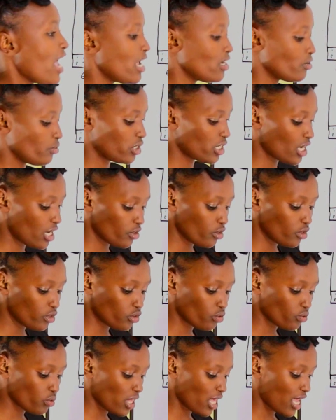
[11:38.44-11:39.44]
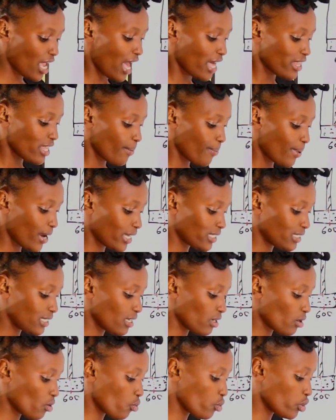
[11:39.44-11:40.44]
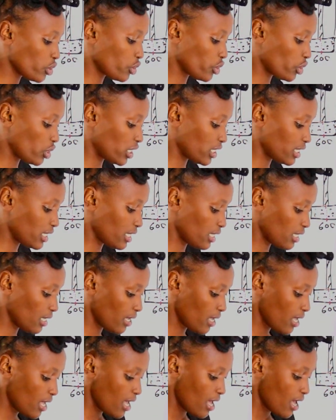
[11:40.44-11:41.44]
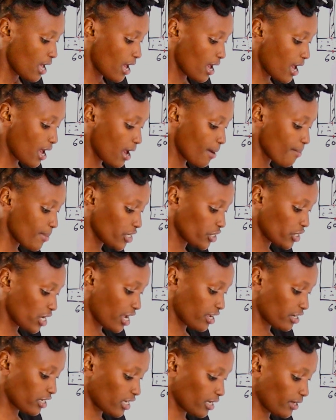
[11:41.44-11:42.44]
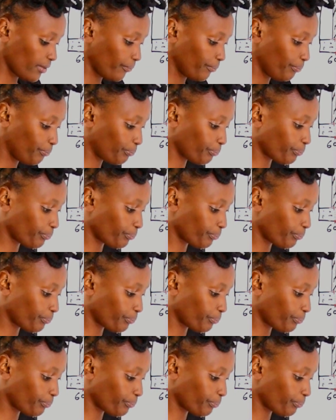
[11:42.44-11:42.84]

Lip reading: and we shall go to the other part, which is measuring